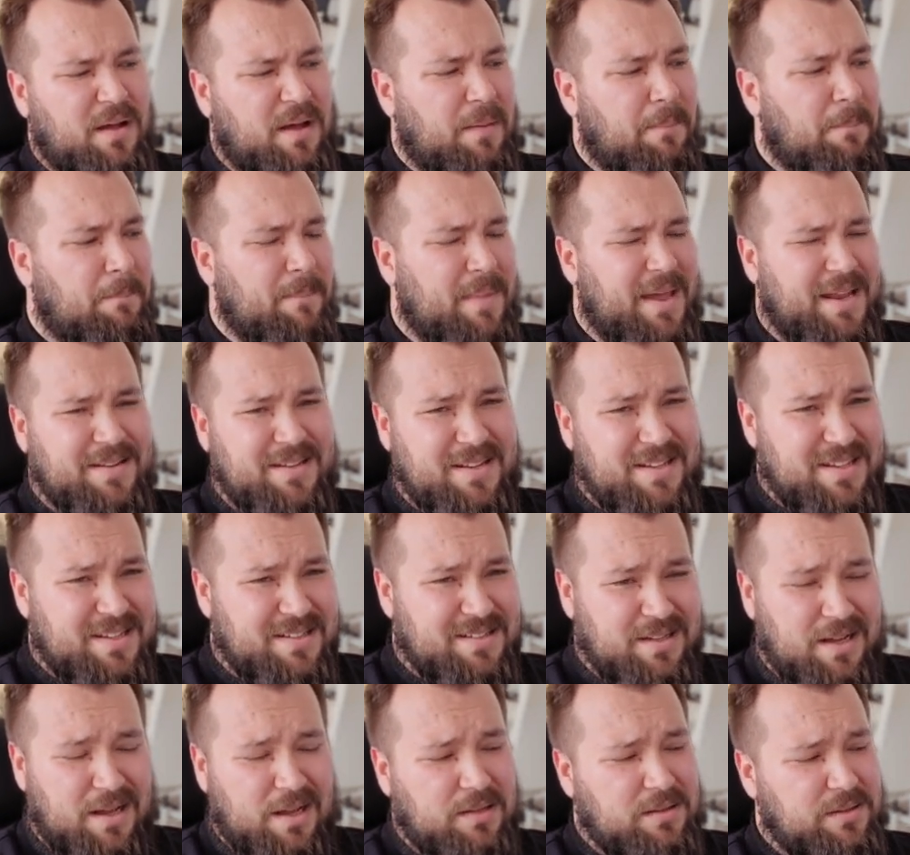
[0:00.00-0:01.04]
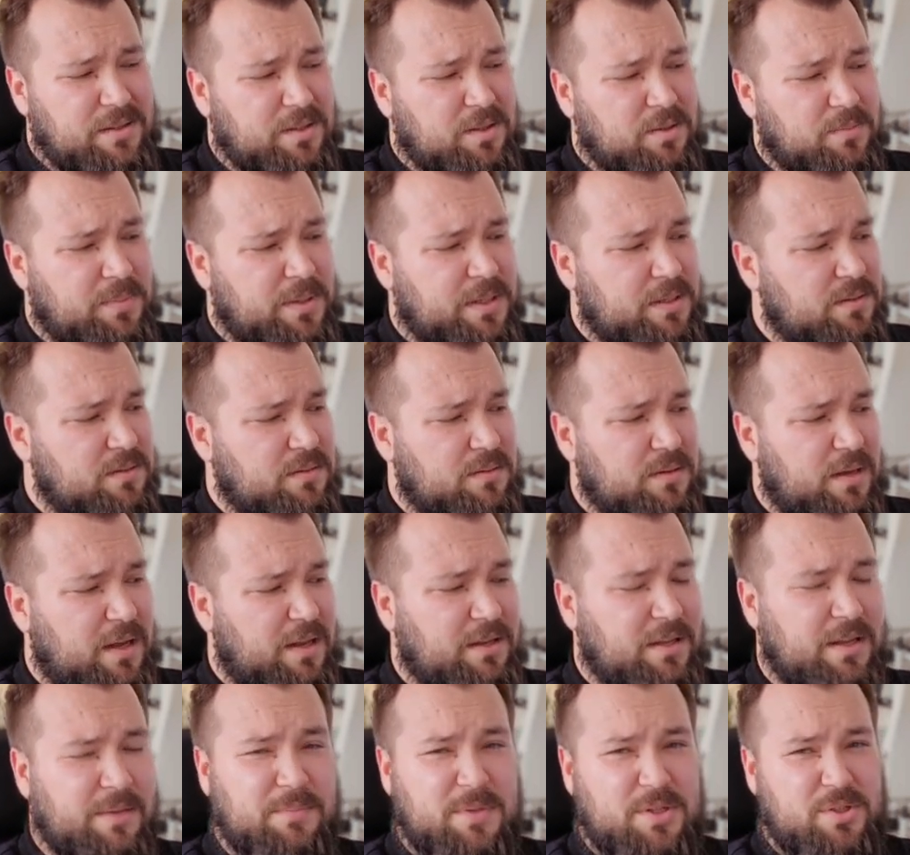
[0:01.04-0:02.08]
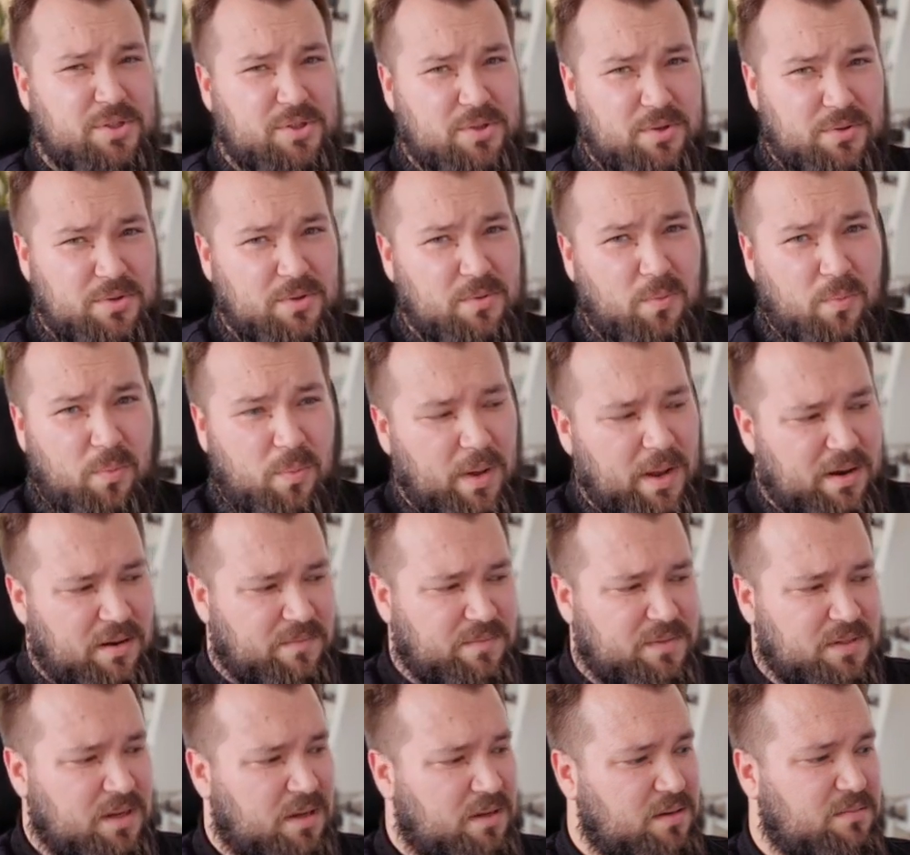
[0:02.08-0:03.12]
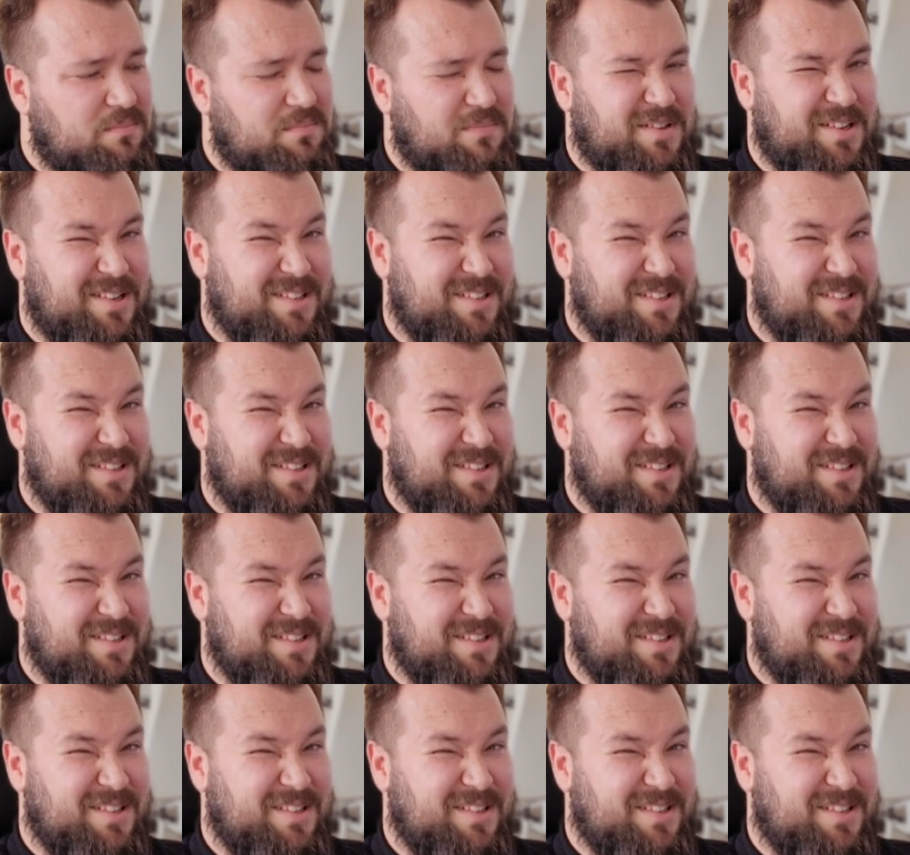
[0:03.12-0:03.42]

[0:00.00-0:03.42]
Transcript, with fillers: amended it a little bit, and let me show you what I've done.